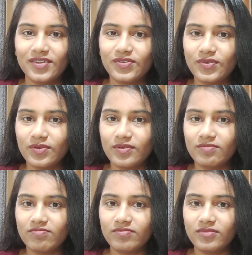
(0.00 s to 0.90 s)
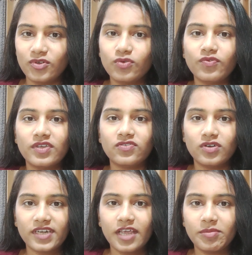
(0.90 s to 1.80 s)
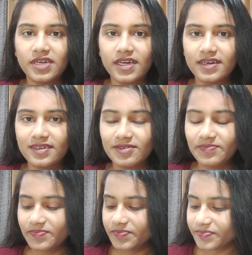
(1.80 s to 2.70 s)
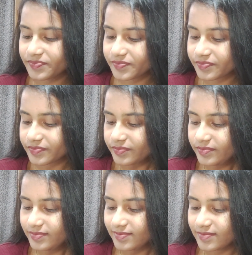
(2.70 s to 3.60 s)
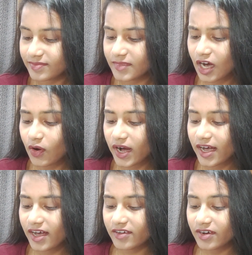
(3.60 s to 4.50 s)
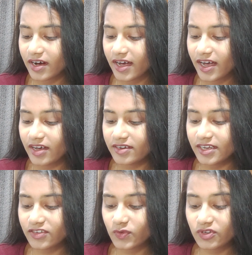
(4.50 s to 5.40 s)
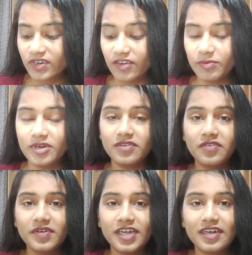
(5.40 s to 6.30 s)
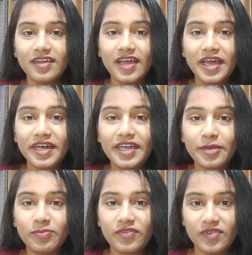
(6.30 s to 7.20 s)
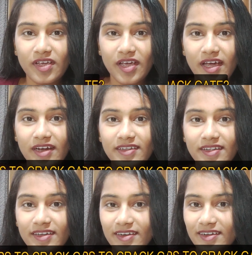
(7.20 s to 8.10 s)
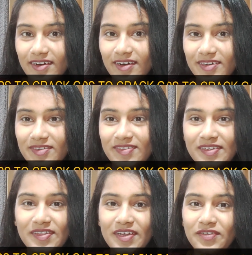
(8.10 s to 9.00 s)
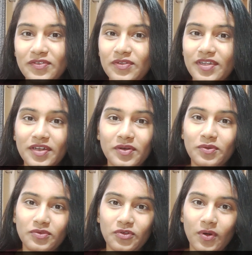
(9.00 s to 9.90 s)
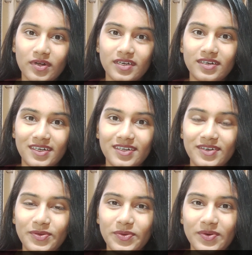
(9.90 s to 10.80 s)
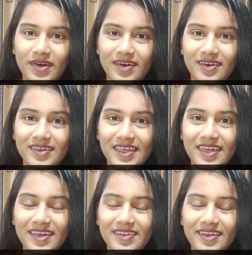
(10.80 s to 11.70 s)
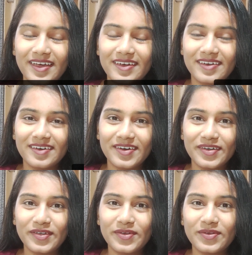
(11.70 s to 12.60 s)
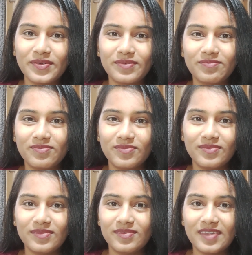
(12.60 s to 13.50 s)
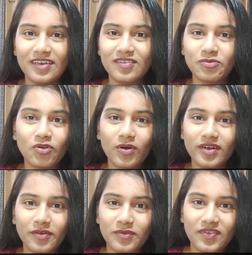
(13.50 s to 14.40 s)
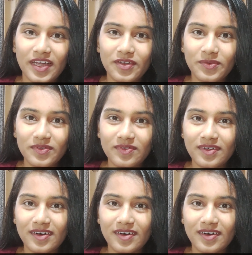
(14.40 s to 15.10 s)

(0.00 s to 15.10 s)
So don't waste your time in that. Now, next question. I've been receiving that tips, and then see, there are no shortcut to GATE. That there is some shortcut, I would say, and you would